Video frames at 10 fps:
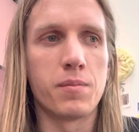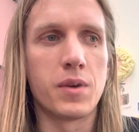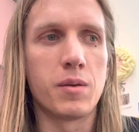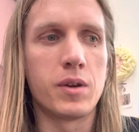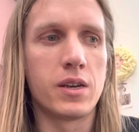
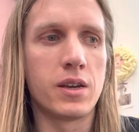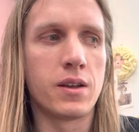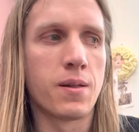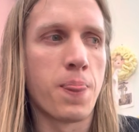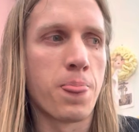
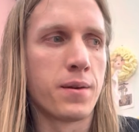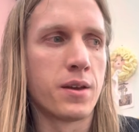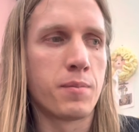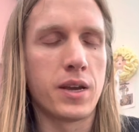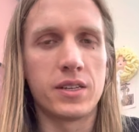Maybe
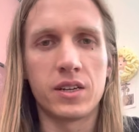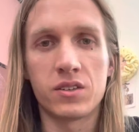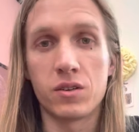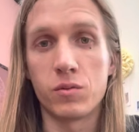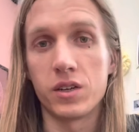pay
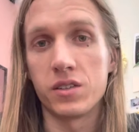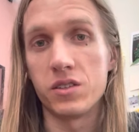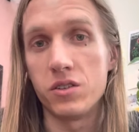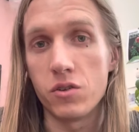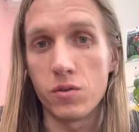attention to what it's
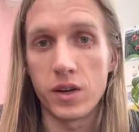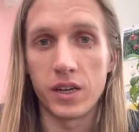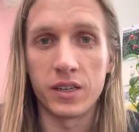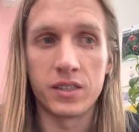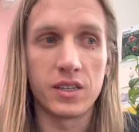
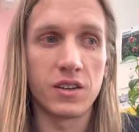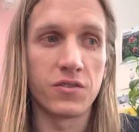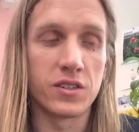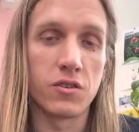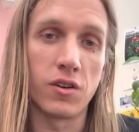doing, see if
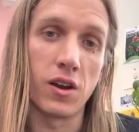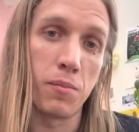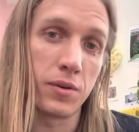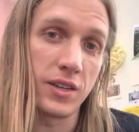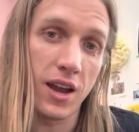it's going
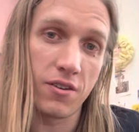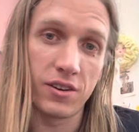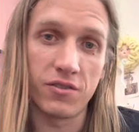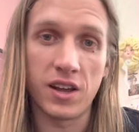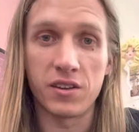up or down
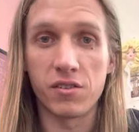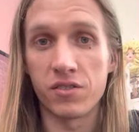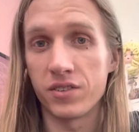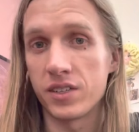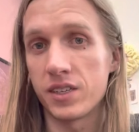in value or
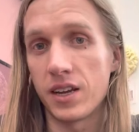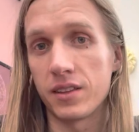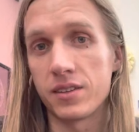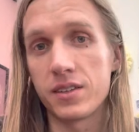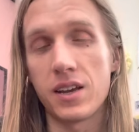if it's staying the
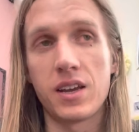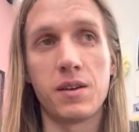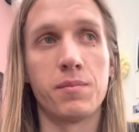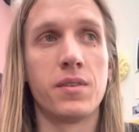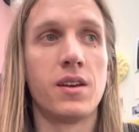
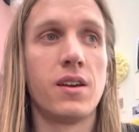same.